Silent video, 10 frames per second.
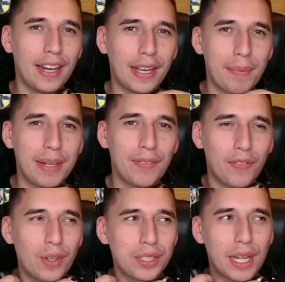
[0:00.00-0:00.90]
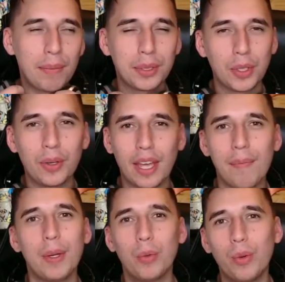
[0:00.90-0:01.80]
Like, I mean, the first episode gave
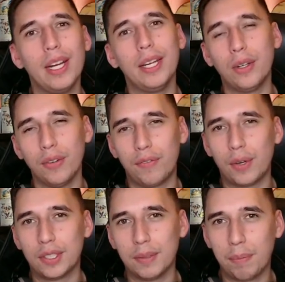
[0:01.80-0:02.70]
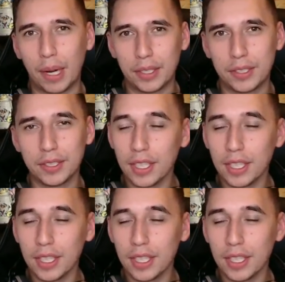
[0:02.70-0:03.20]
me really good first impressions.